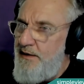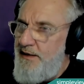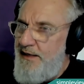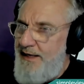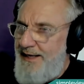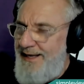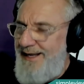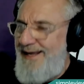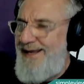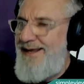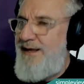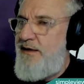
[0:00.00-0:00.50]

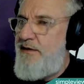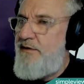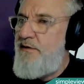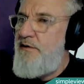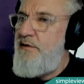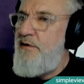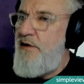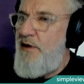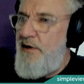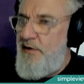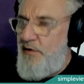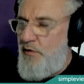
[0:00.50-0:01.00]
in
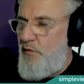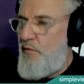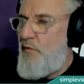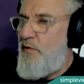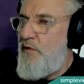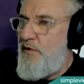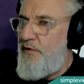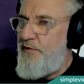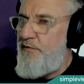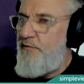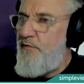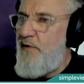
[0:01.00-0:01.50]
the
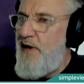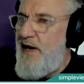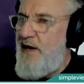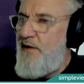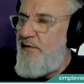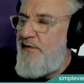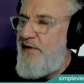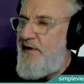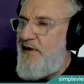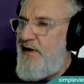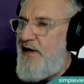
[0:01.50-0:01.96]
world around it.